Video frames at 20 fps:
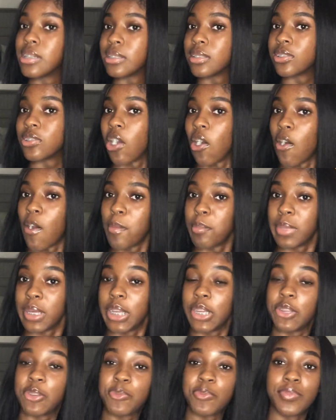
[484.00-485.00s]
Call
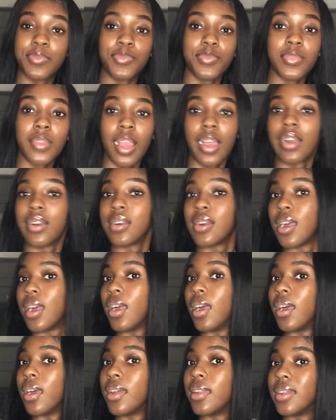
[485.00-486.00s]
me
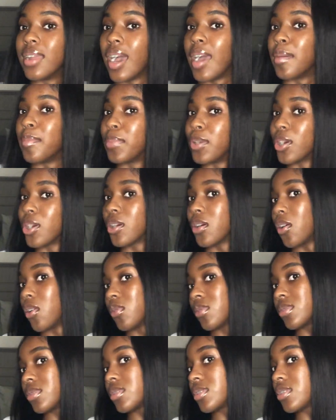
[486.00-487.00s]
Ny
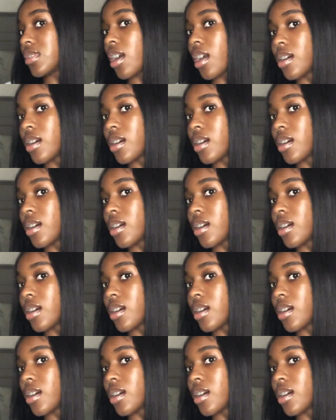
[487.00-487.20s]
Burgos.